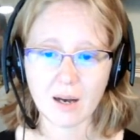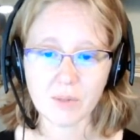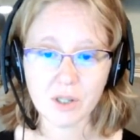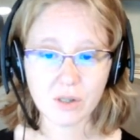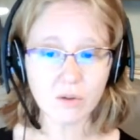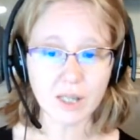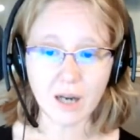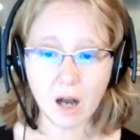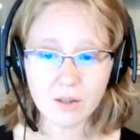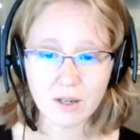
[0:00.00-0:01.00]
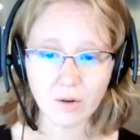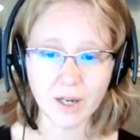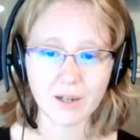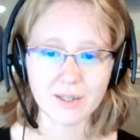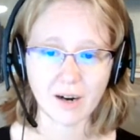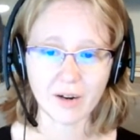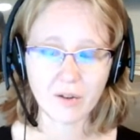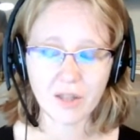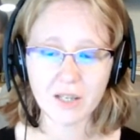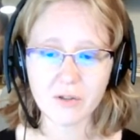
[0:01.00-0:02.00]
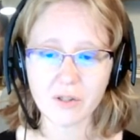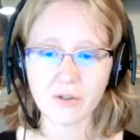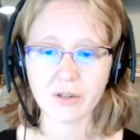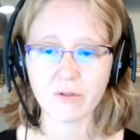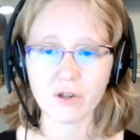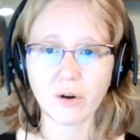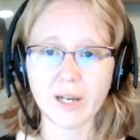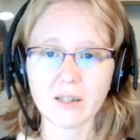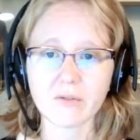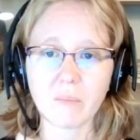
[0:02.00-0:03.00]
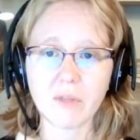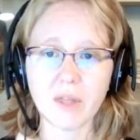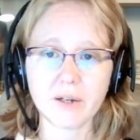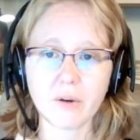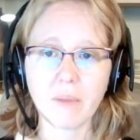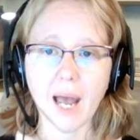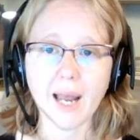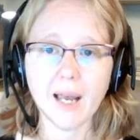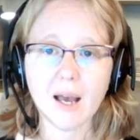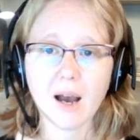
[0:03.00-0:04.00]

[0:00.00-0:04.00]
Susan, also in Ontario. Thank you, Susan, for joining us from Thunder Bay.